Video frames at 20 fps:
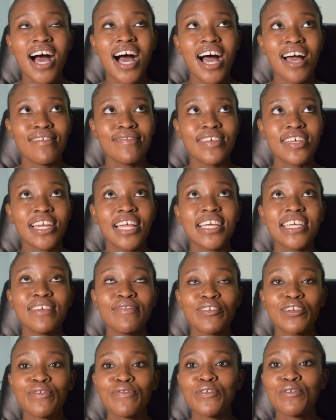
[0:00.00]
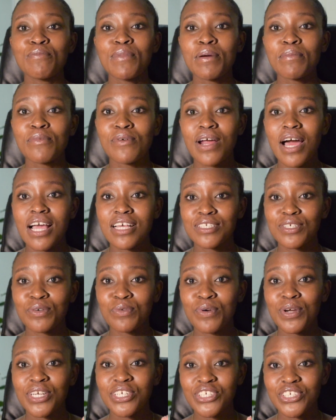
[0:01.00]
I feel like even if you memorize a
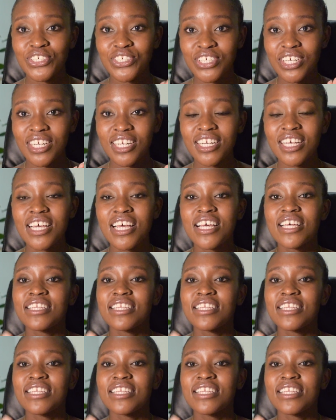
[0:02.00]
question,